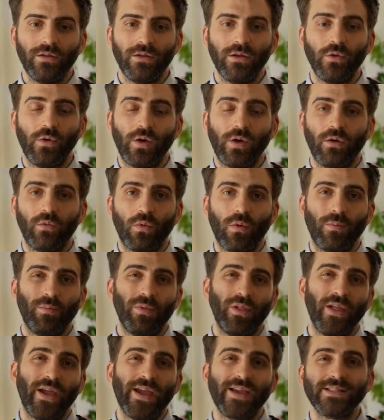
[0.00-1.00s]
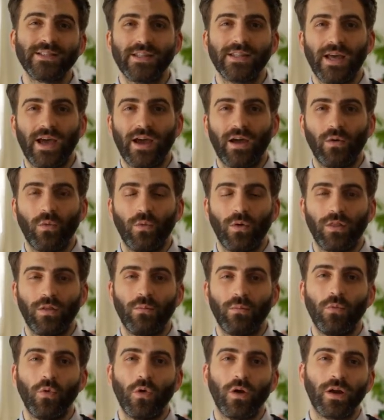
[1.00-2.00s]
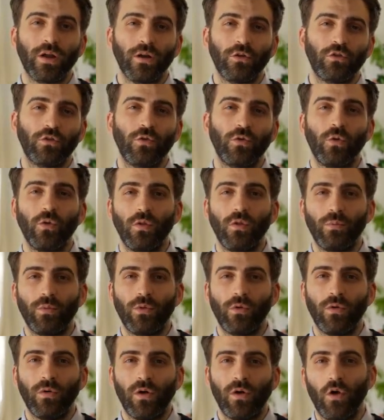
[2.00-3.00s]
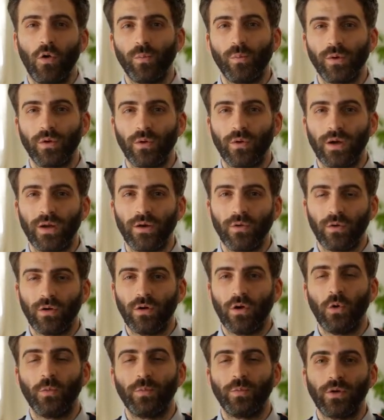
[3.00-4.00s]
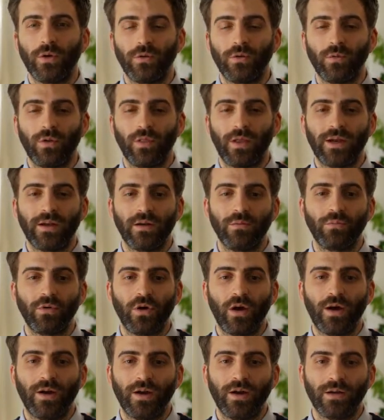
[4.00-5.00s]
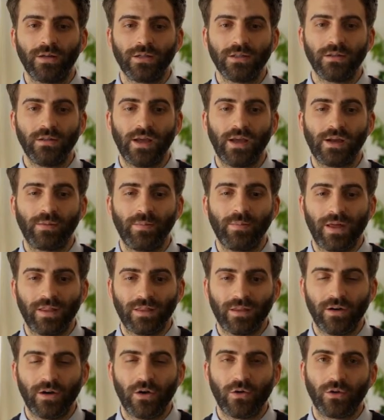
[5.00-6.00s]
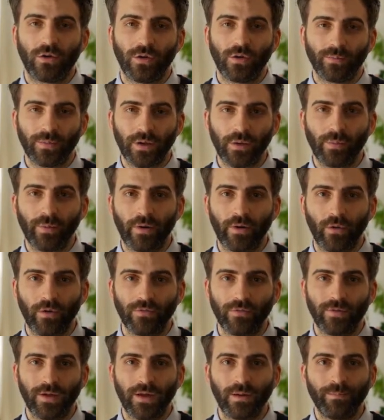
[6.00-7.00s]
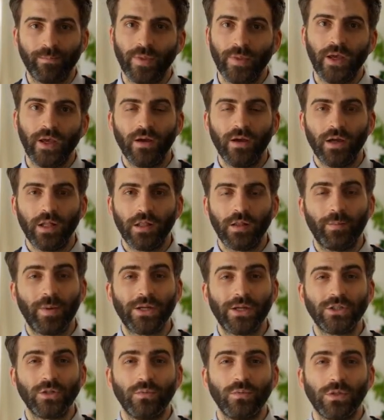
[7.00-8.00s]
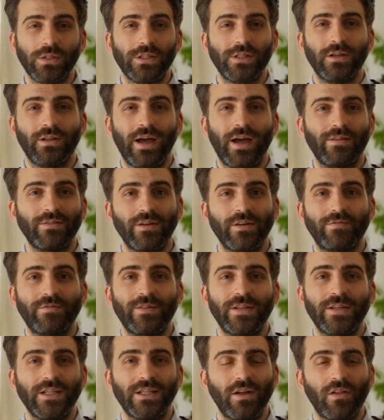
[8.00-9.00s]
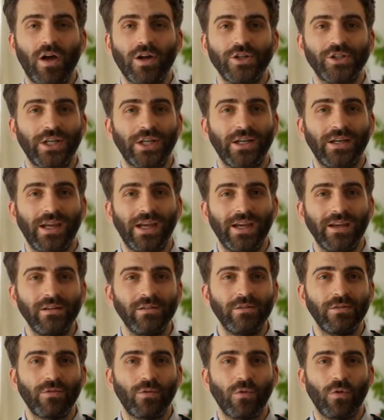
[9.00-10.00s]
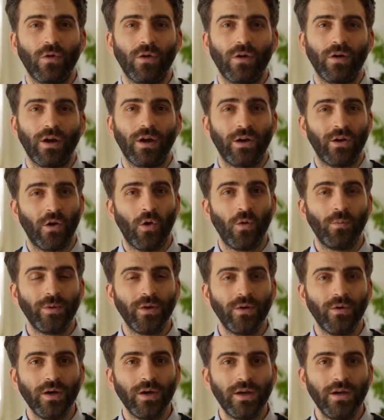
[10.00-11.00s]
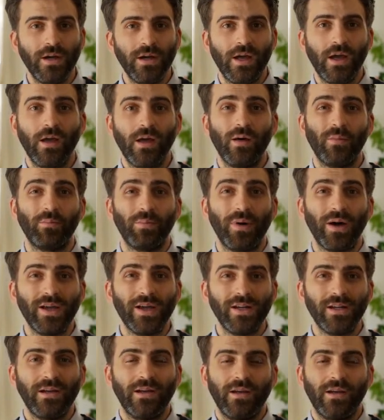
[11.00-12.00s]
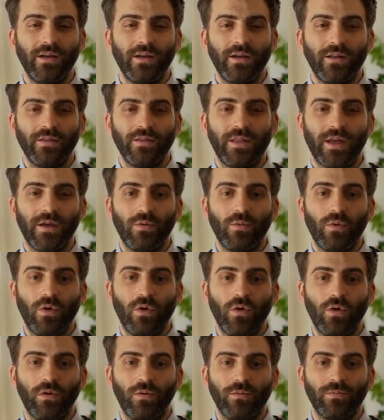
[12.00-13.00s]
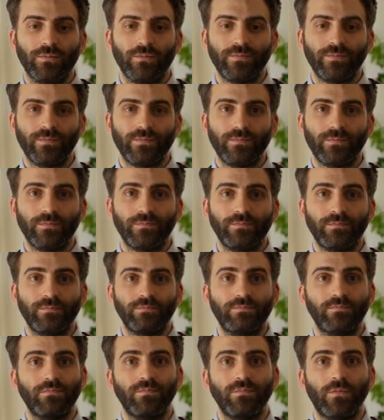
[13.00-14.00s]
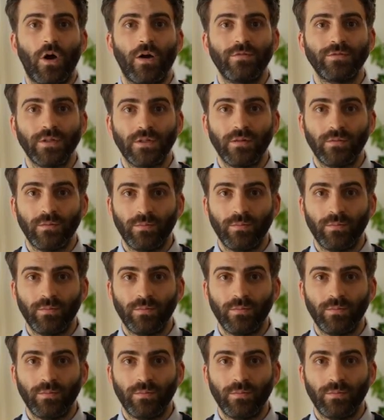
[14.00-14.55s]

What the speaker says: you can replace that with a more controllable opioid or opioid-related product like methadone or buprenorphine. The patient will still have the physiologic need for an opioid, but they will often